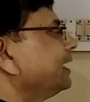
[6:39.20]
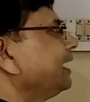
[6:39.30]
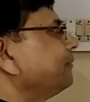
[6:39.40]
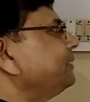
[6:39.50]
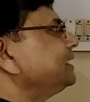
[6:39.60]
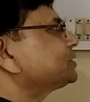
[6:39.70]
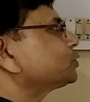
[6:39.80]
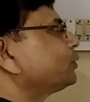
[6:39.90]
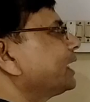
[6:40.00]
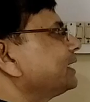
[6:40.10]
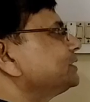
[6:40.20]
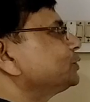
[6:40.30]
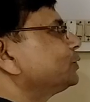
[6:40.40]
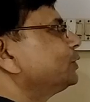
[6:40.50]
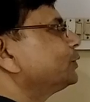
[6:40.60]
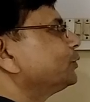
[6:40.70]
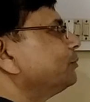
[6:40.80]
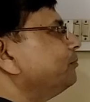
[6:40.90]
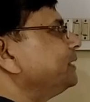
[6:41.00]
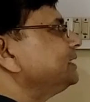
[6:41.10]
AB square is equal
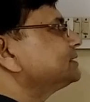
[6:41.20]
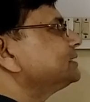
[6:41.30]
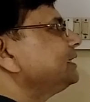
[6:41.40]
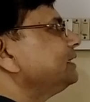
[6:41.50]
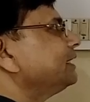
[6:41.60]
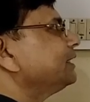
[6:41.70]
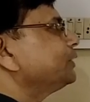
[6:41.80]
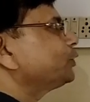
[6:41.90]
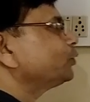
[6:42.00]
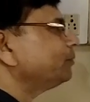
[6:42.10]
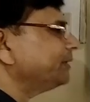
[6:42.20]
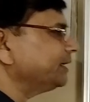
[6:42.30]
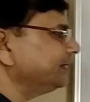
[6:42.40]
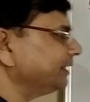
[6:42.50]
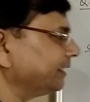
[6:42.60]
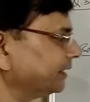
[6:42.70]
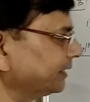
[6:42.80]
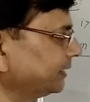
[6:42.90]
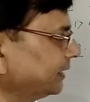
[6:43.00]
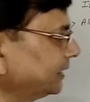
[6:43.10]
to BC into BD.
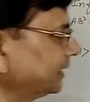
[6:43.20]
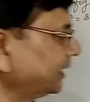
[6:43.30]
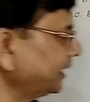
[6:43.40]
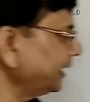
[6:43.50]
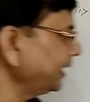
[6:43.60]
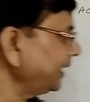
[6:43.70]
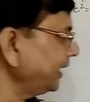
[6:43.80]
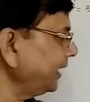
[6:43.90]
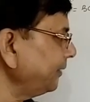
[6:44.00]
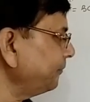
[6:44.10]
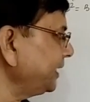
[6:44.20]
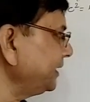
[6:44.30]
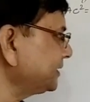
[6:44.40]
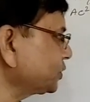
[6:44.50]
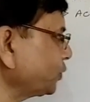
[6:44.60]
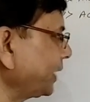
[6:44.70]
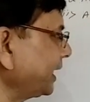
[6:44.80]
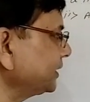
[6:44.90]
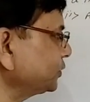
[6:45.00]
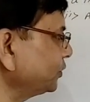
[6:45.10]
AB
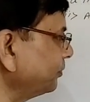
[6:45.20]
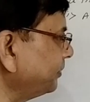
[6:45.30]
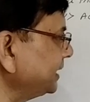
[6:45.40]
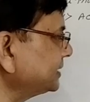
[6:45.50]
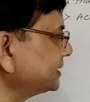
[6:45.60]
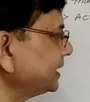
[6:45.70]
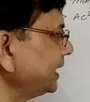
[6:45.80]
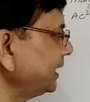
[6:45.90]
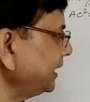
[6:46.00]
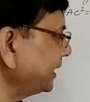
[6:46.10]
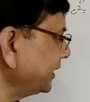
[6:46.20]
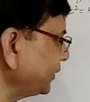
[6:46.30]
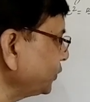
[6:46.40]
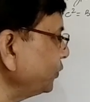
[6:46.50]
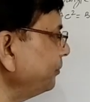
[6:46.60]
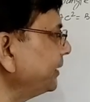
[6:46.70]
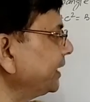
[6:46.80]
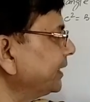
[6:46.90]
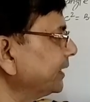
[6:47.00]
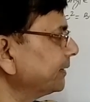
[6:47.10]
square is equal to BC into
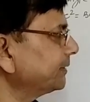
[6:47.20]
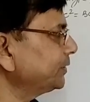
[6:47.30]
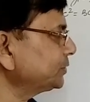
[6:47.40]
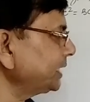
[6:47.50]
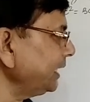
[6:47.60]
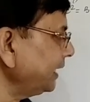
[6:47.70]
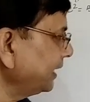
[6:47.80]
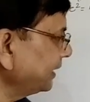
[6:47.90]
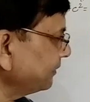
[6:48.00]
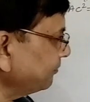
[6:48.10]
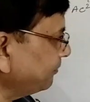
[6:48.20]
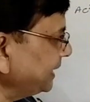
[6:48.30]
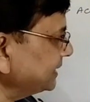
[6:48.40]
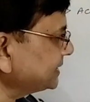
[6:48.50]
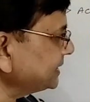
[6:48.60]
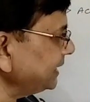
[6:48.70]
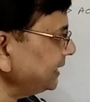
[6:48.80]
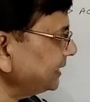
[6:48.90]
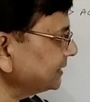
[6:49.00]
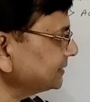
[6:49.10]
BD. You see,
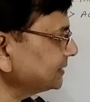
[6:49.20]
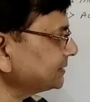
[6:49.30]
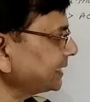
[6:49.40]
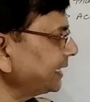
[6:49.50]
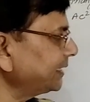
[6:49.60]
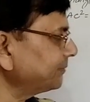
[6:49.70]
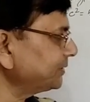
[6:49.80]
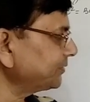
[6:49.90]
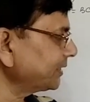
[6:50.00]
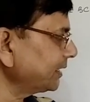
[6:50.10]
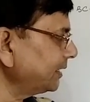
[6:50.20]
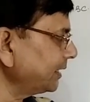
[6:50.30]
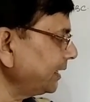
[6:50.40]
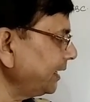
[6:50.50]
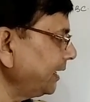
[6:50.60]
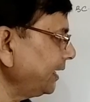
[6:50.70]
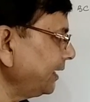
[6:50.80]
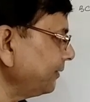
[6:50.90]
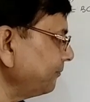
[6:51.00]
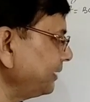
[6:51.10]
BC is the side of the triangle
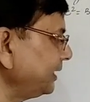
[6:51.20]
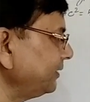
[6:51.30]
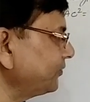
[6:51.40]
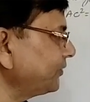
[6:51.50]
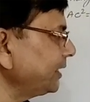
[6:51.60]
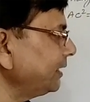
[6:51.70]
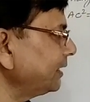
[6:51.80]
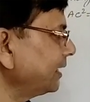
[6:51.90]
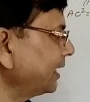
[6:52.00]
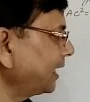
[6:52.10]
ABC